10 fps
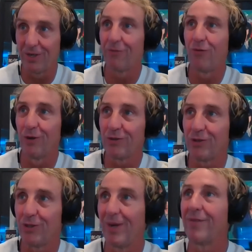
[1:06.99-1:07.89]
Not forced
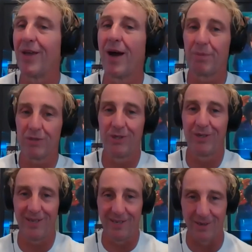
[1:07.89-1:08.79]
to. We have the
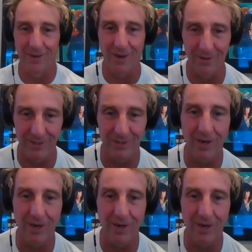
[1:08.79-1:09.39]
opportunity to go to